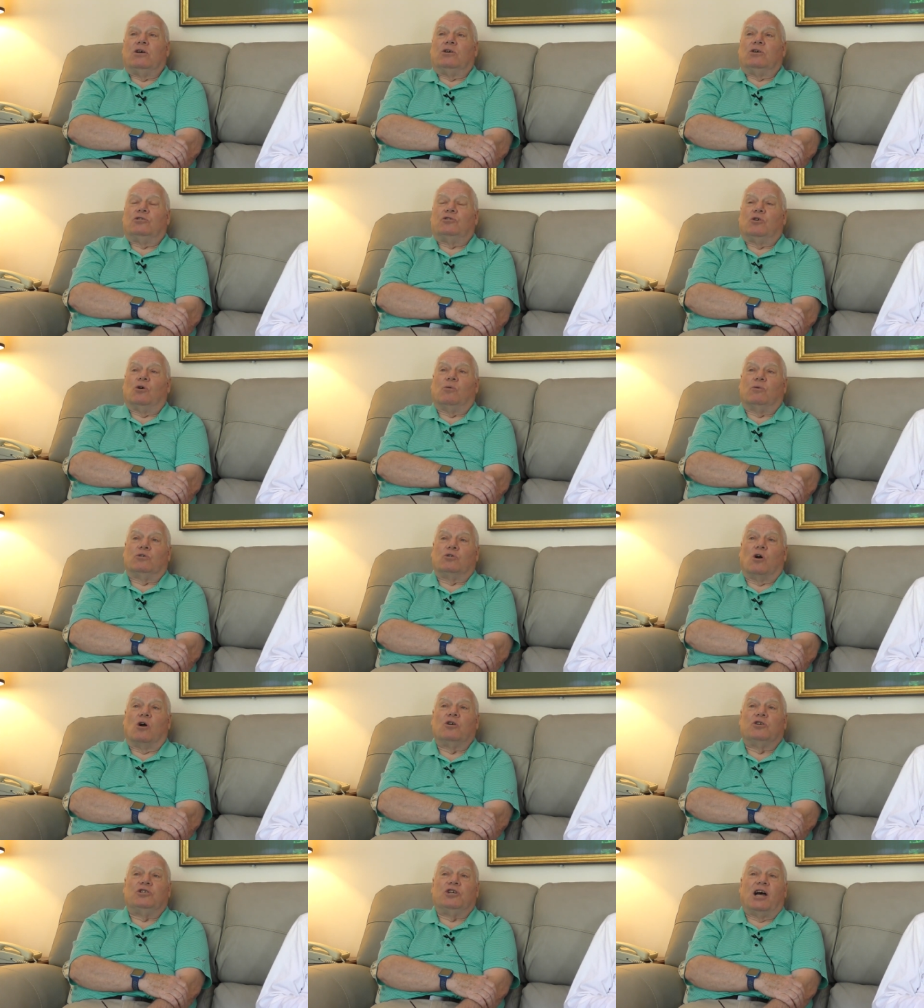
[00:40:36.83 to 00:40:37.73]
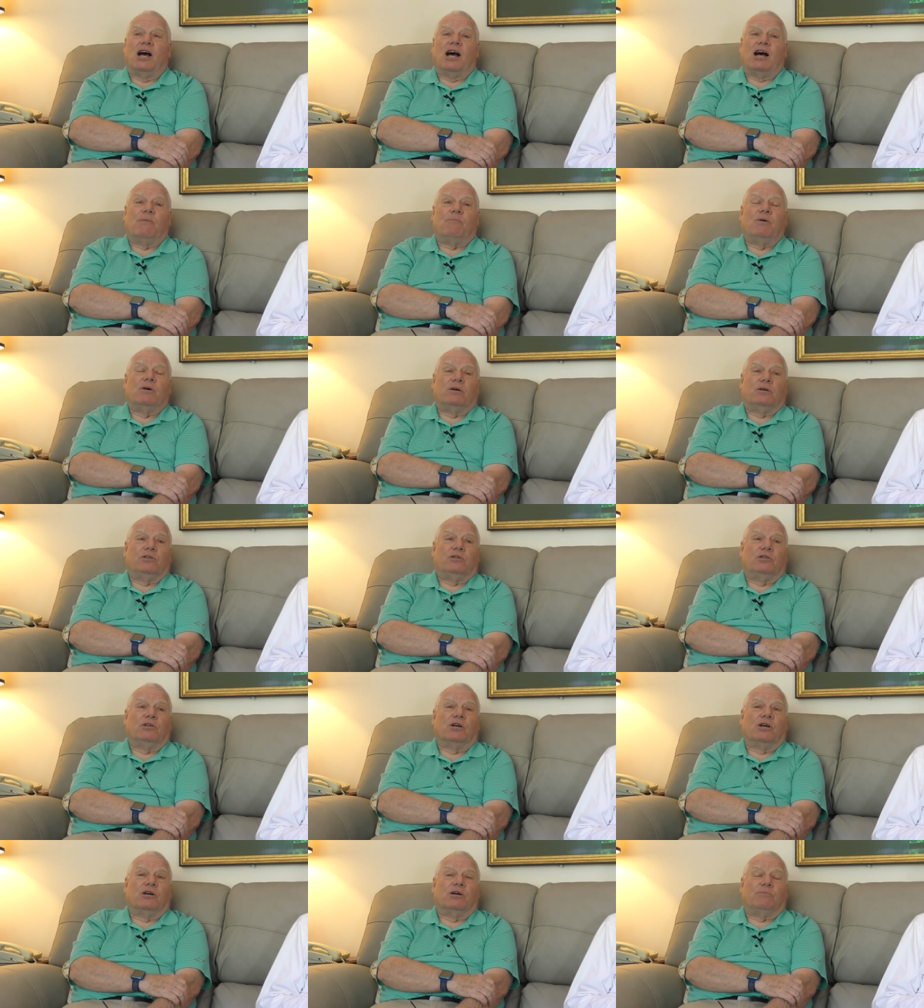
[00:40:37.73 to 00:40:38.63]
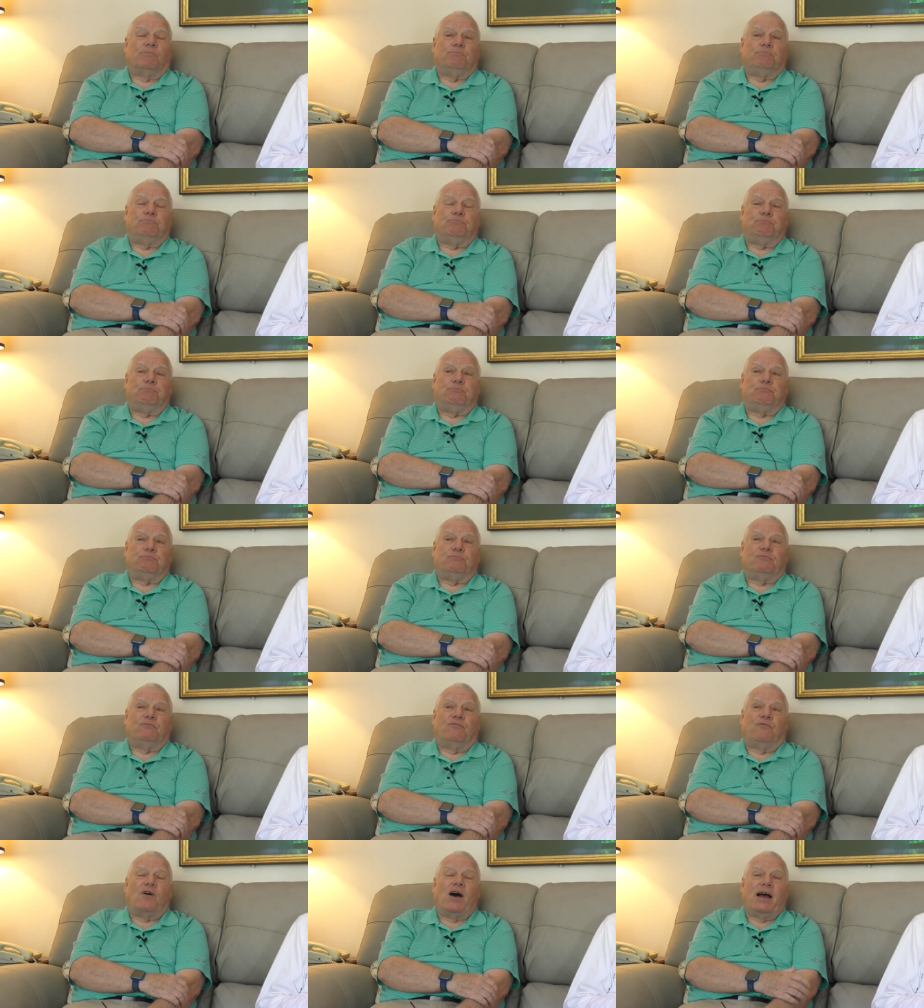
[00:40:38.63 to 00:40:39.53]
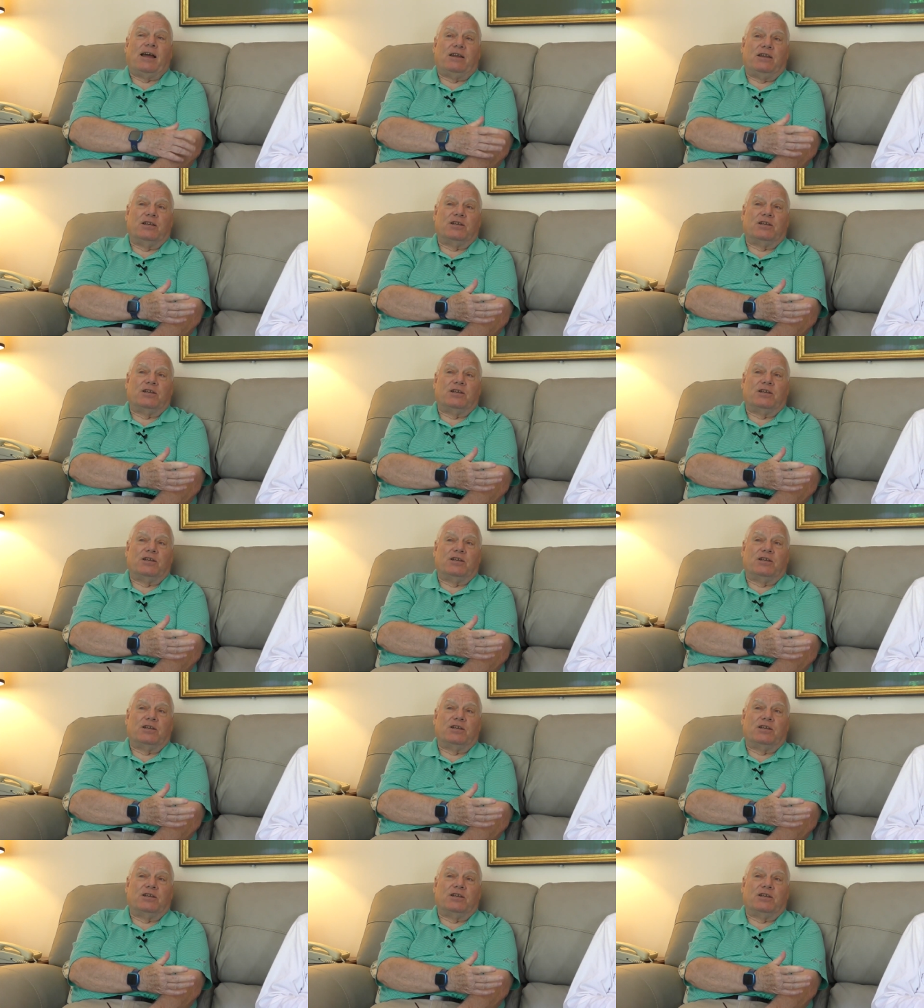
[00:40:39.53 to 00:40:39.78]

So it was our job to find